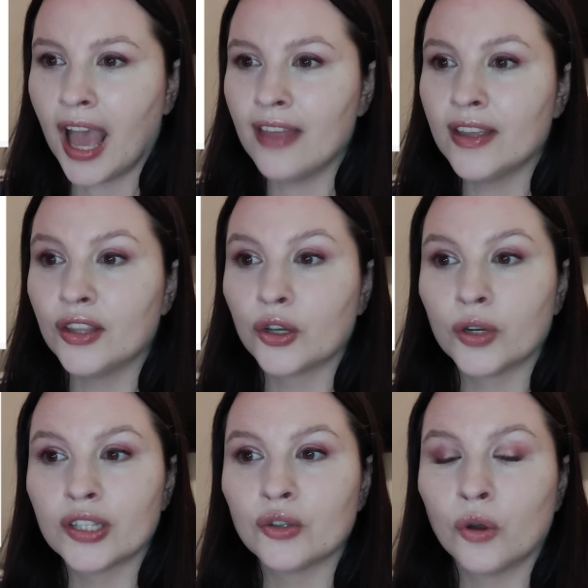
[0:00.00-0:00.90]
And then the
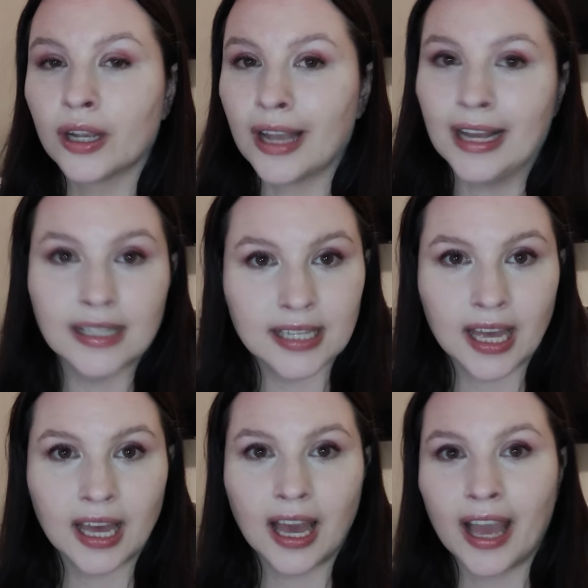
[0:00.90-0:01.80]
crystal
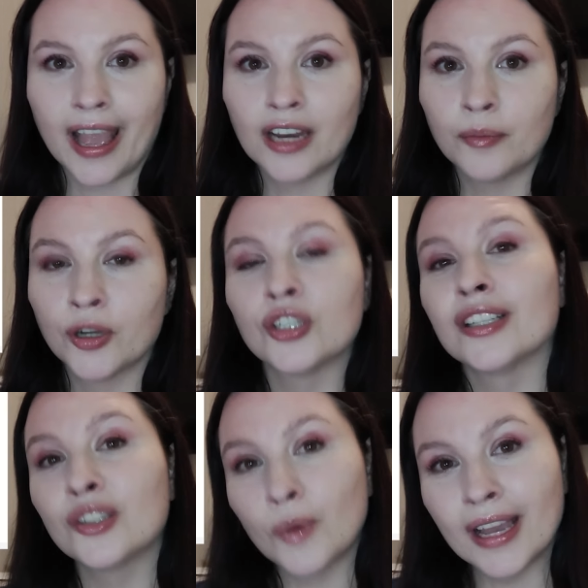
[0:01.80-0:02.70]
organza I had to
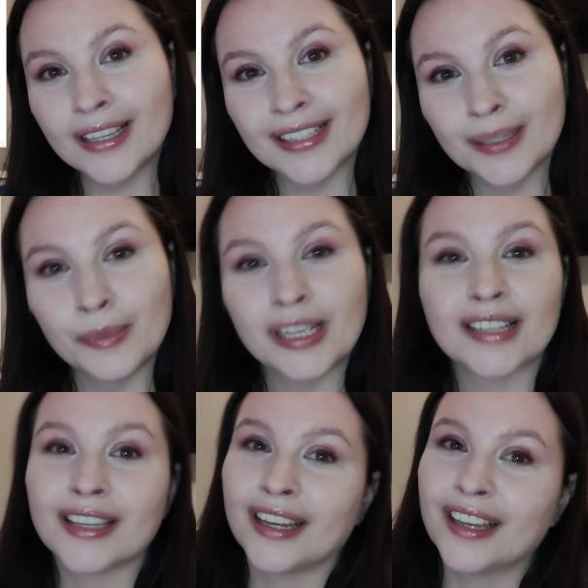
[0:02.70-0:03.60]
purchase twice
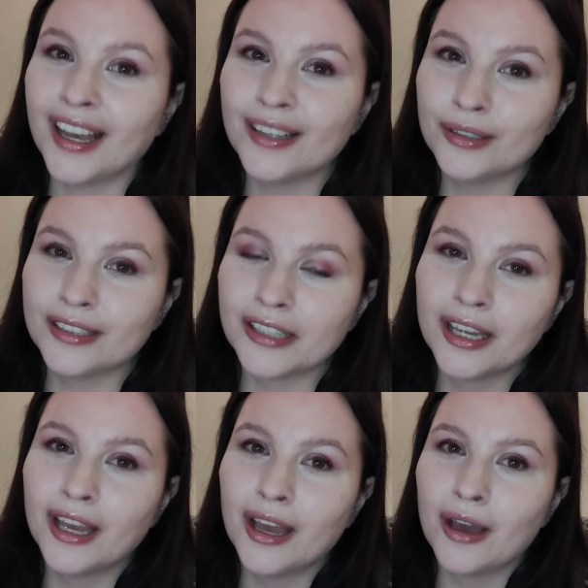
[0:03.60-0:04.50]
because I cut
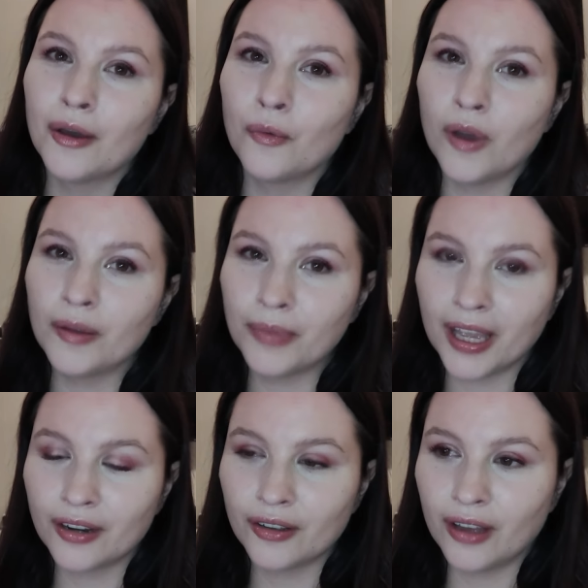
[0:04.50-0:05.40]
one
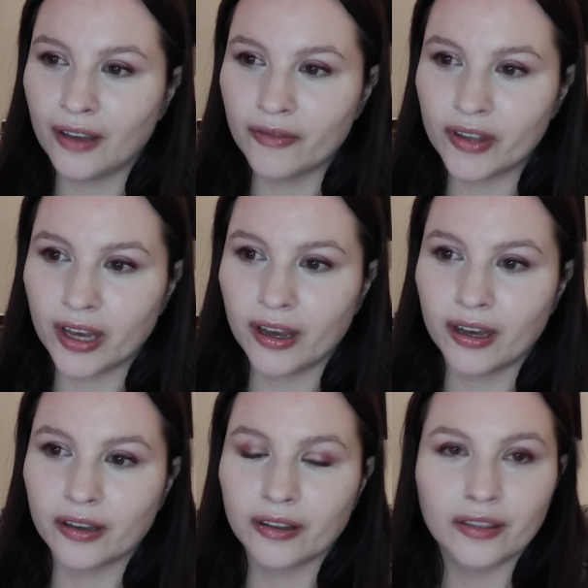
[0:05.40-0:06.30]
panel of
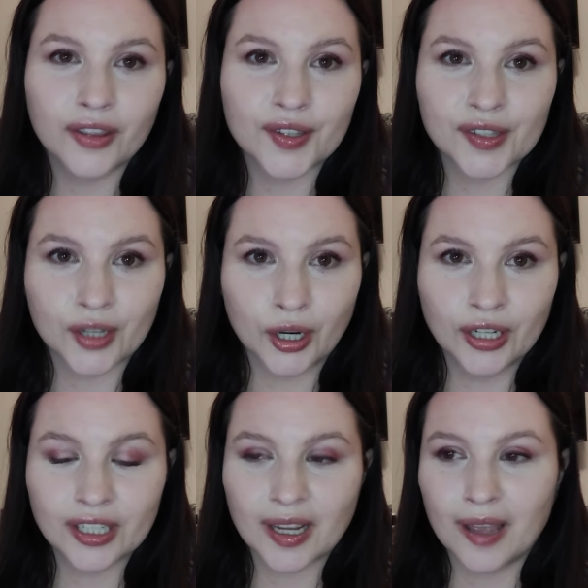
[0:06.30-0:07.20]
the
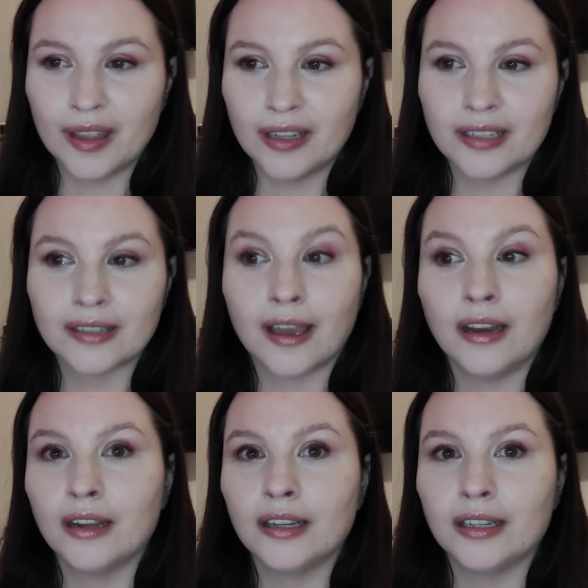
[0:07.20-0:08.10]
skirt and then
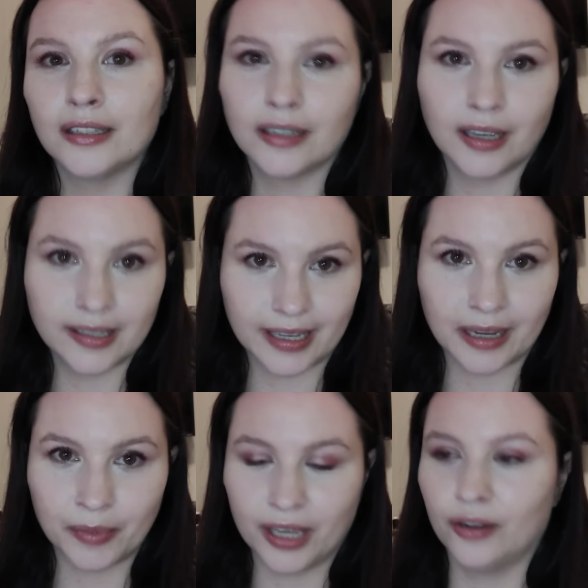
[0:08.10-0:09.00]
decided I needed a
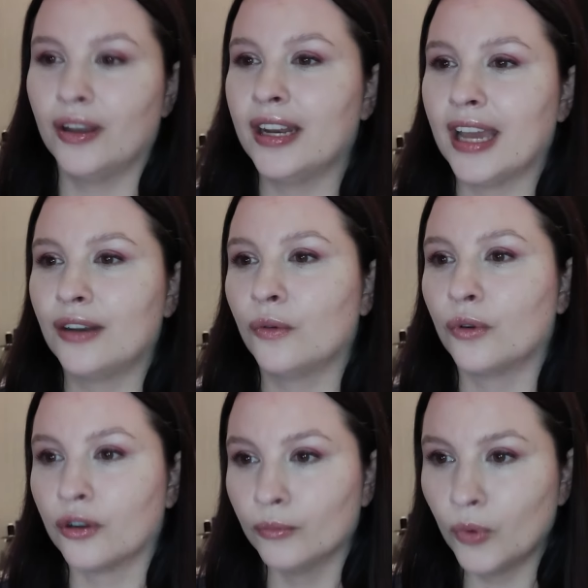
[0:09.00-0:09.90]
second panel and had to
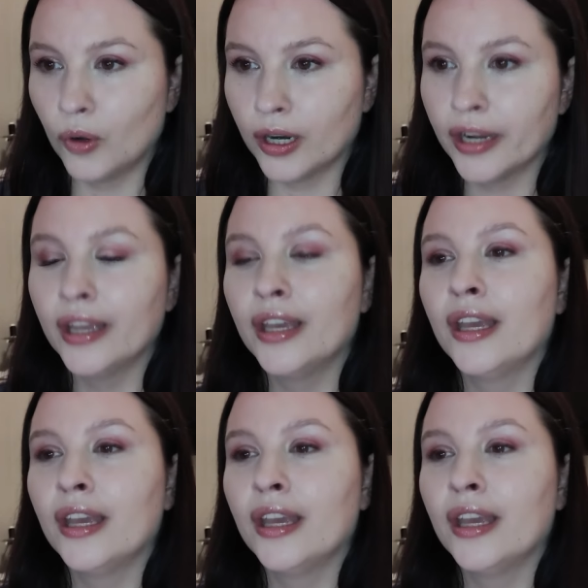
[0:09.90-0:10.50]
order more.